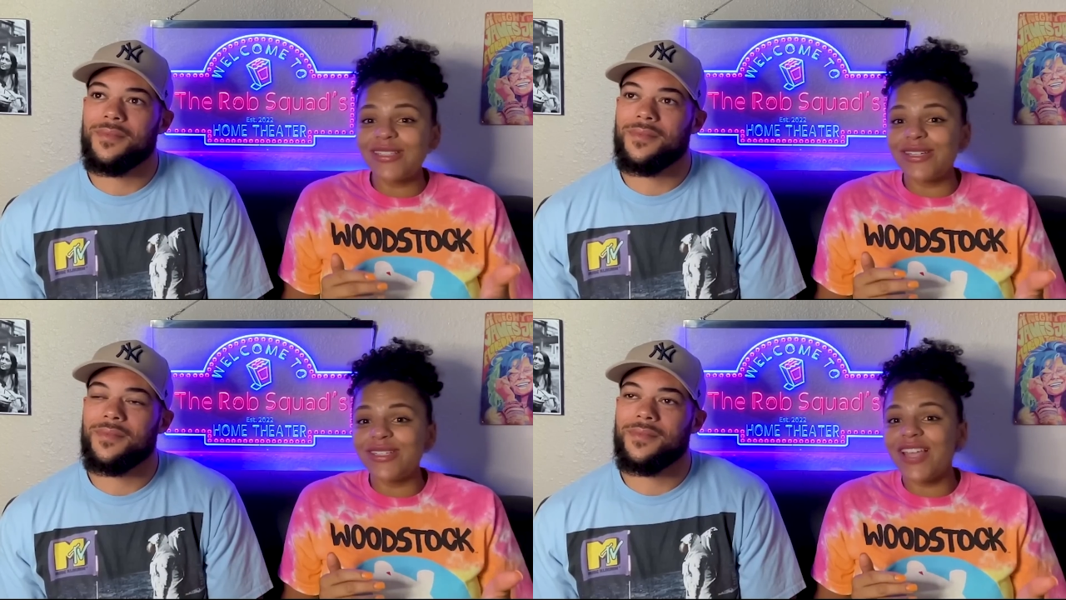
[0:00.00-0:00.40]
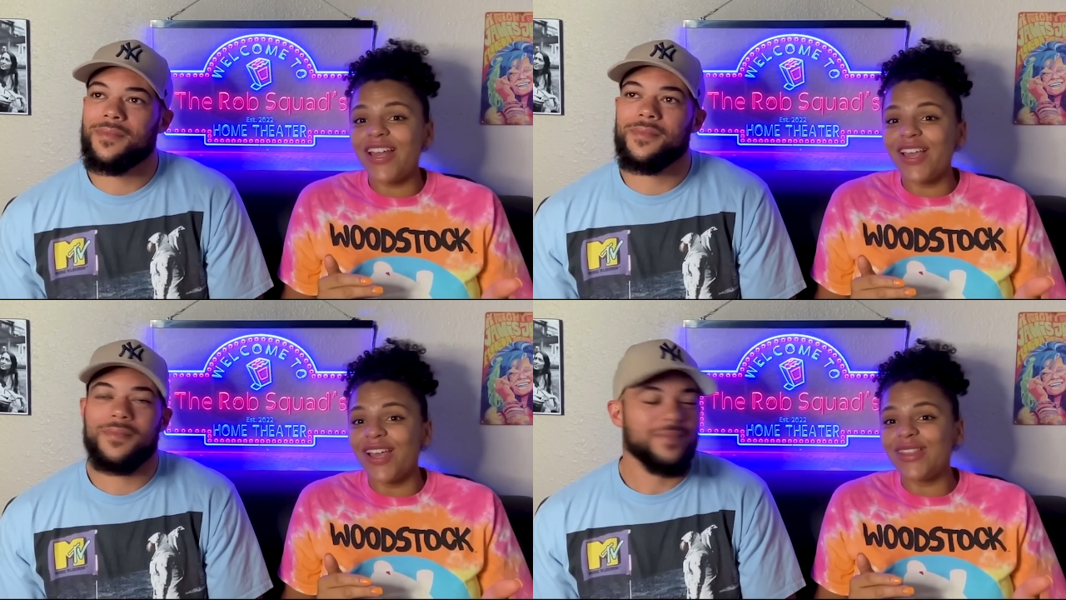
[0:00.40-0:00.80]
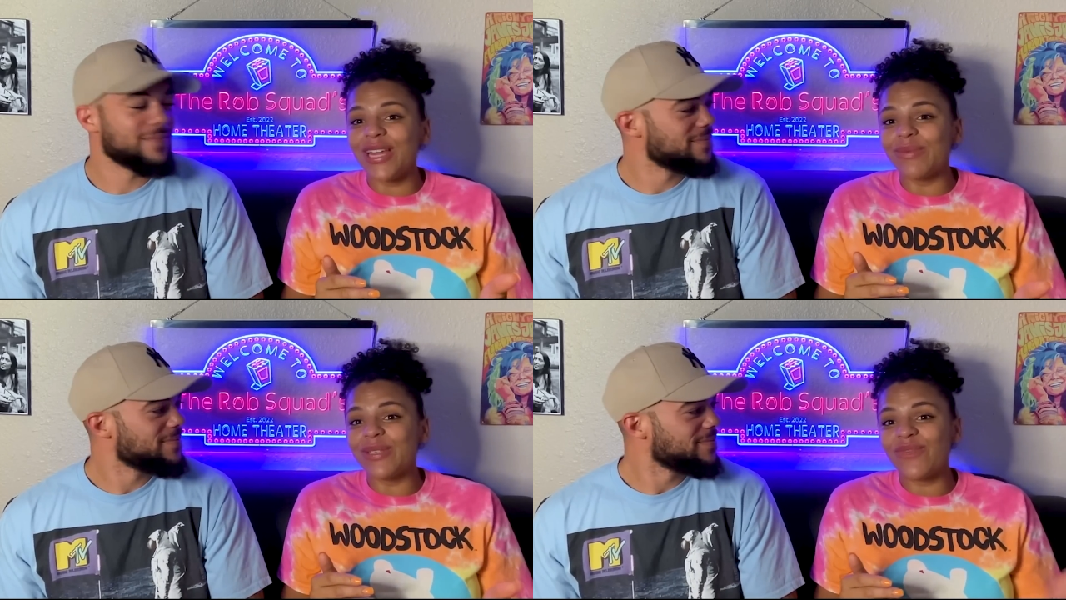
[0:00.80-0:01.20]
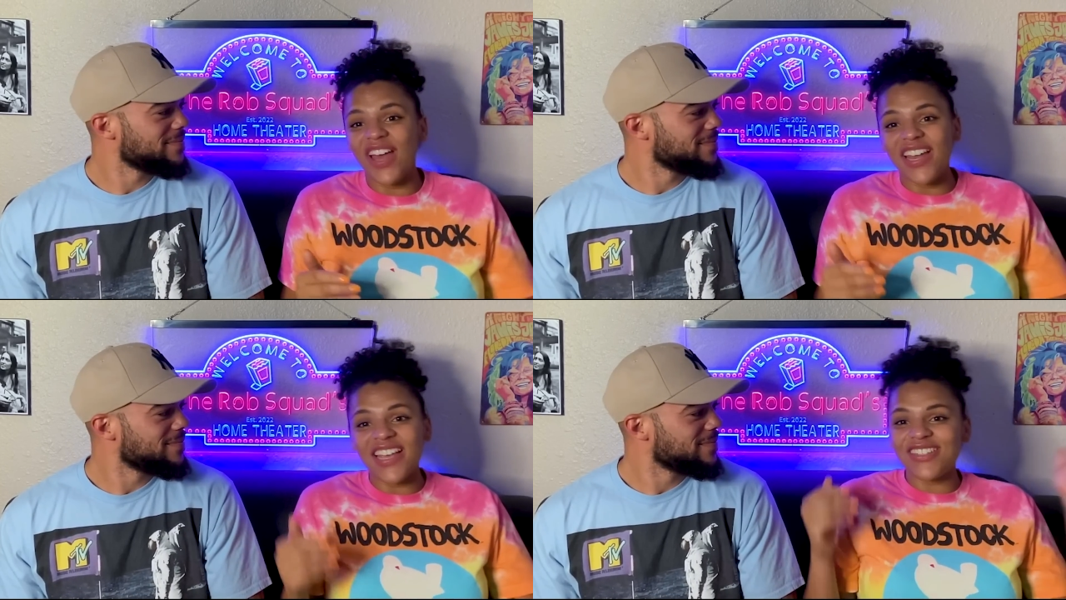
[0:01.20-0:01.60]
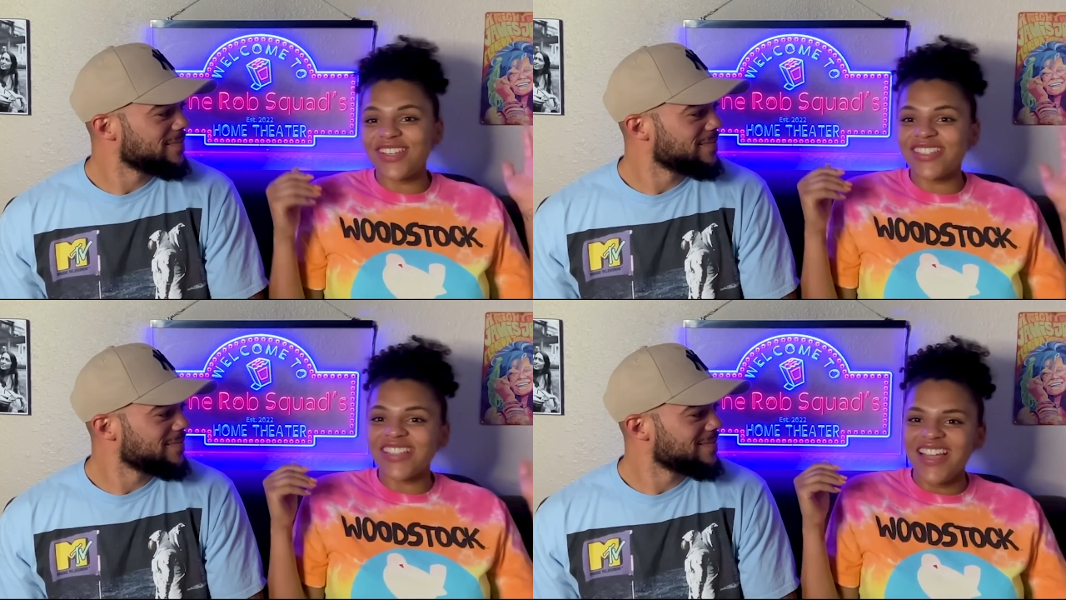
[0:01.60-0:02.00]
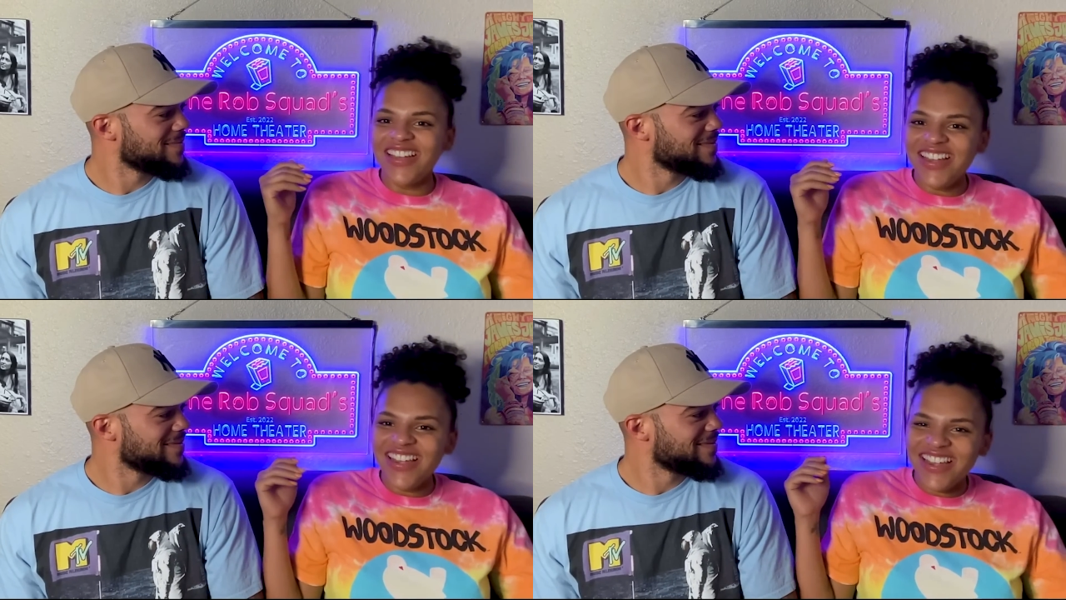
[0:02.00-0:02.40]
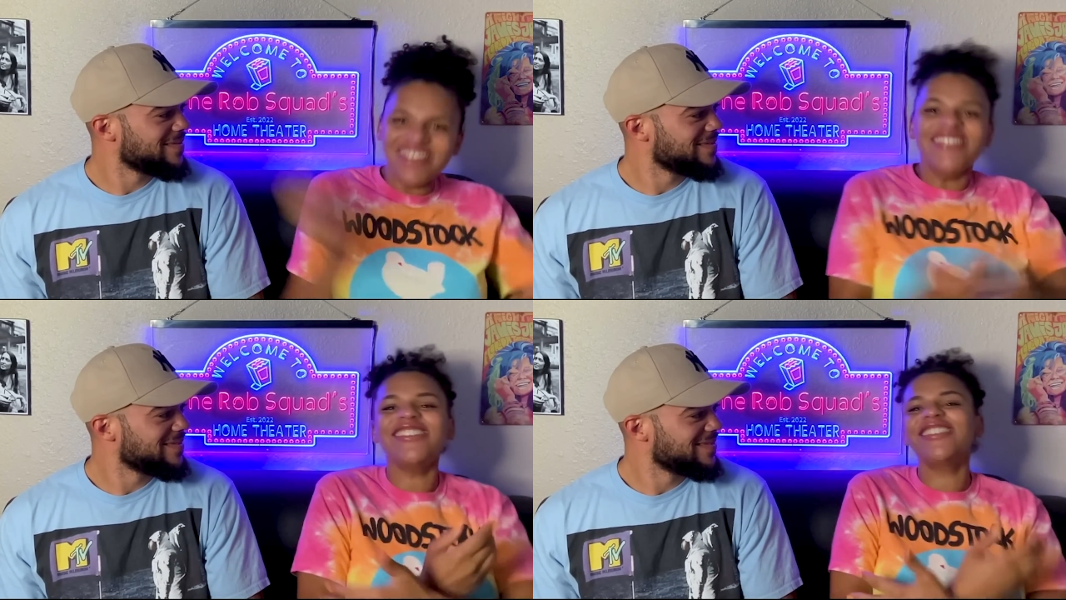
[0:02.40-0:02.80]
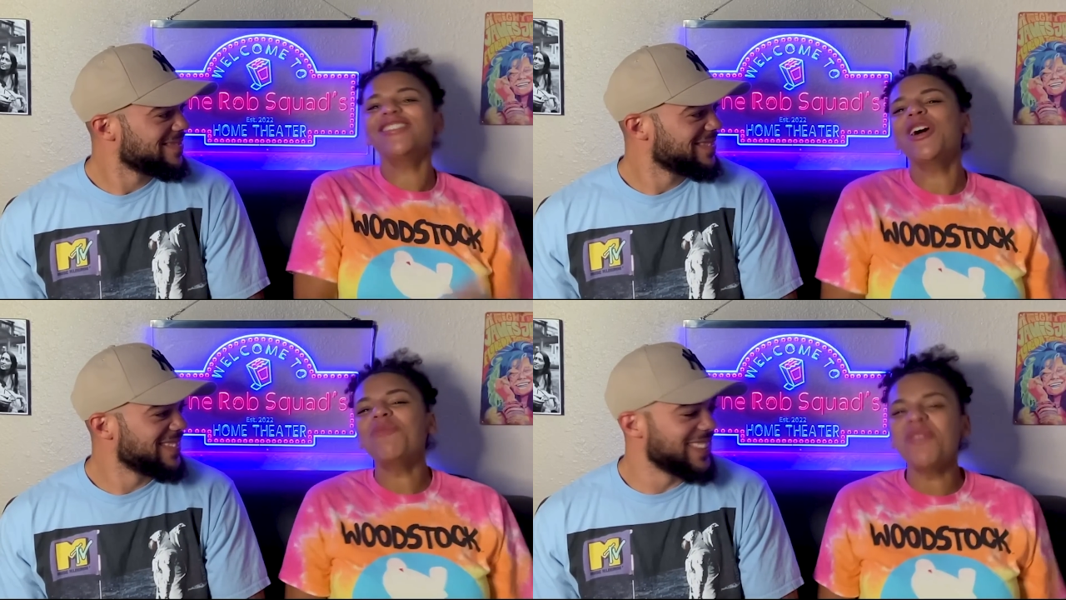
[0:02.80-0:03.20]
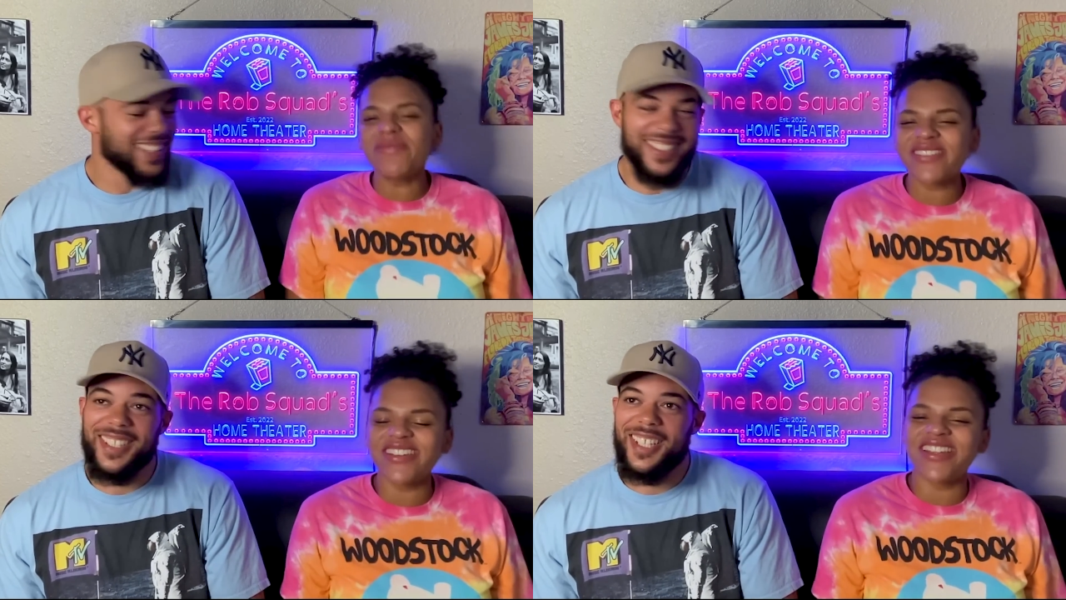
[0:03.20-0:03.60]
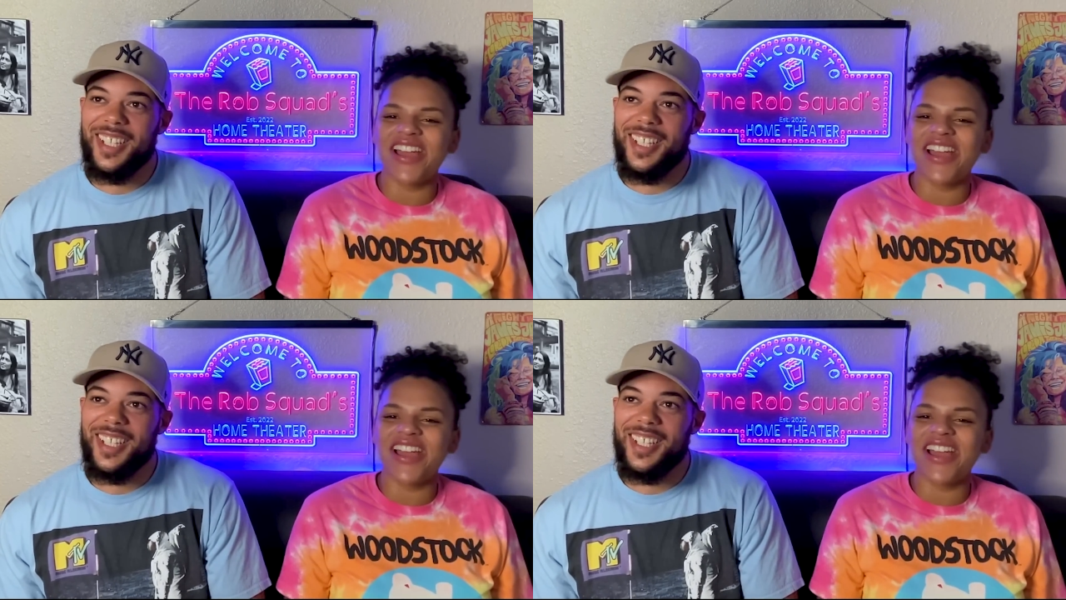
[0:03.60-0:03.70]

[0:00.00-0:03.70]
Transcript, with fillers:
Speaker 1: it was entertaining. I thought it was funny. Just I needed to know what yeah. was gonna